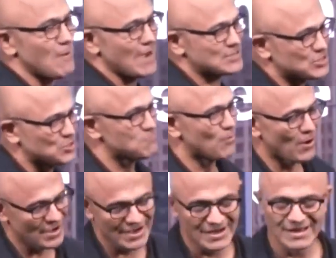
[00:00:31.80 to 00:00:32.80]
much. Good
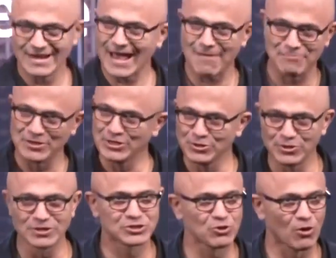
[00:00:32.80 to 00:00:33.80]
morning and Happy New
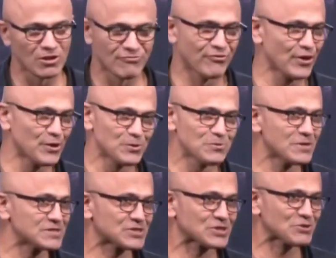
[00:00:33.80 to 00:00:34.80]
Year to all of you.
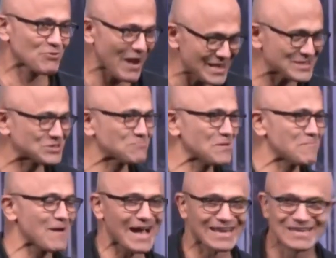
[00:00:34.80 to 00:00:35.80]
It's great to be
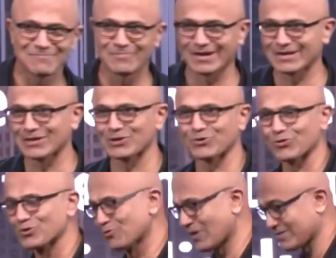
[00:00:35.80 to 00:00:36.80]
back in
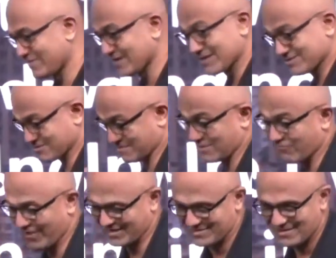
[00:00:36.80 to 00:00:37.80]
Bengaluru. I think it's, in
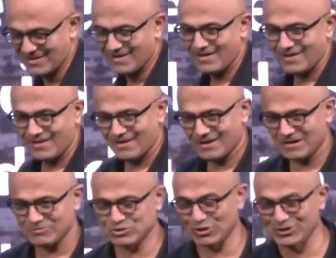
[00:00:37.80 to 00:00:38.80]
fact, I
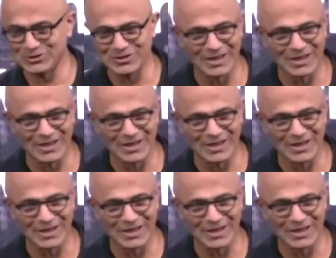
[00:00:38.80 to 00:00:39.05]
was talking to